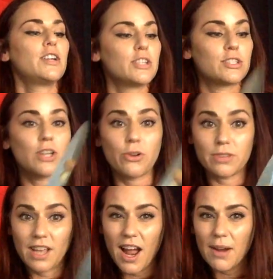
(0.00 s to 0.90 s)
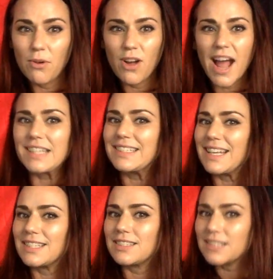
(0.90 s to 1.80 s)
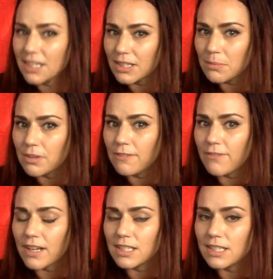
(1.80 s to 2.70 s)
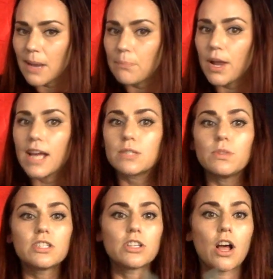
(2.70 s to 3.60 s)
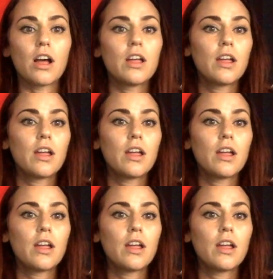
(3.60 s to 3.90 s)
So the eye wall hasn't necessarily been affected yet, but as we saw,